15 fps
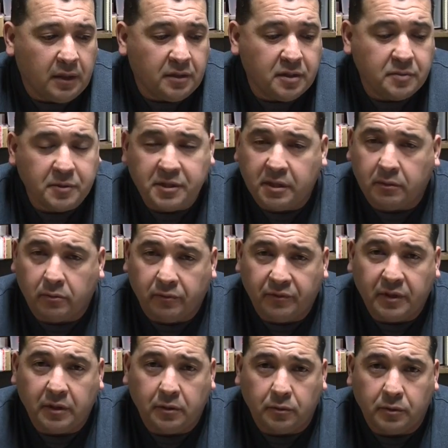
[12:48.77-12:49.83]
Uh, this particular
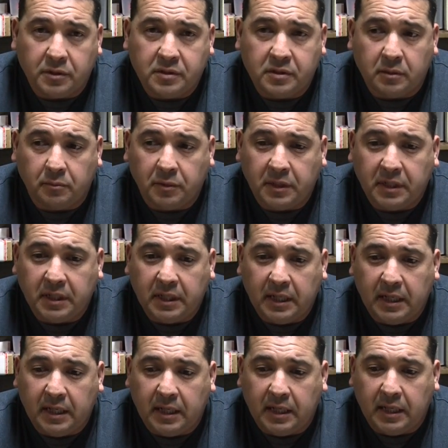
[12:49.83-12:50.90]
video was
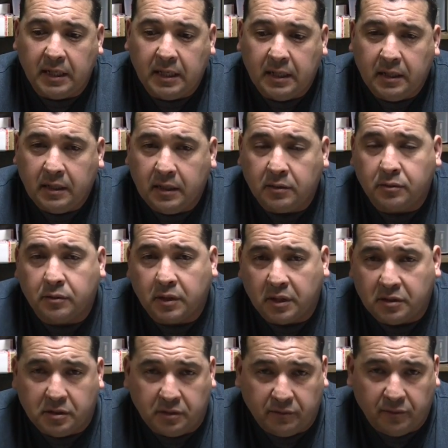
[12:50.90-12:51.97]
simply a
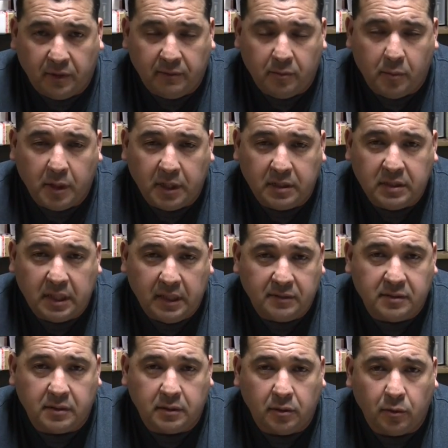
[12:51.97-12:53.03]
introduction for everybody to
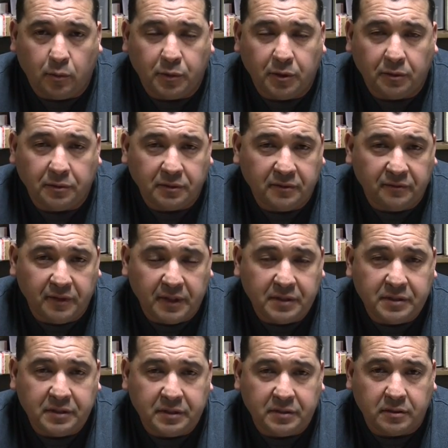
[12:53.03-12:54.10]
get to know Bula
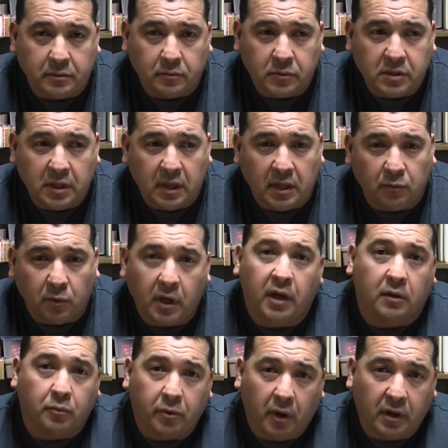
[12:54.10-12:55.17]
Defense Systems and what
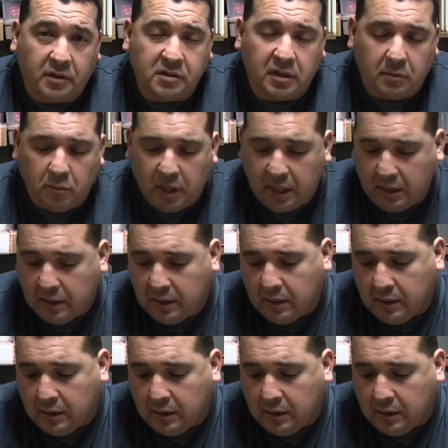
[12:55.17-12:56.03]
kind of products they make.